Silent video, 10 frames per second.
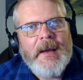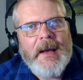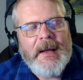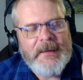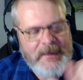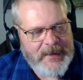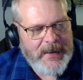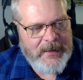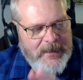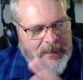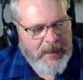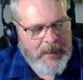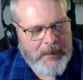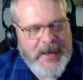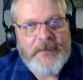and the other
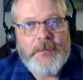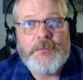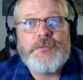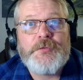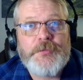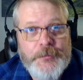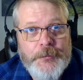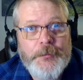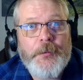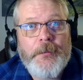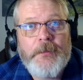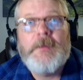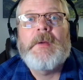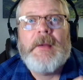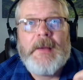based on truth
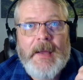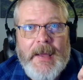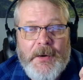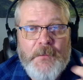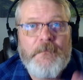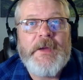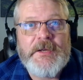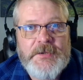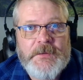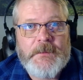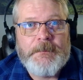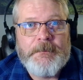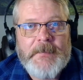and convictions.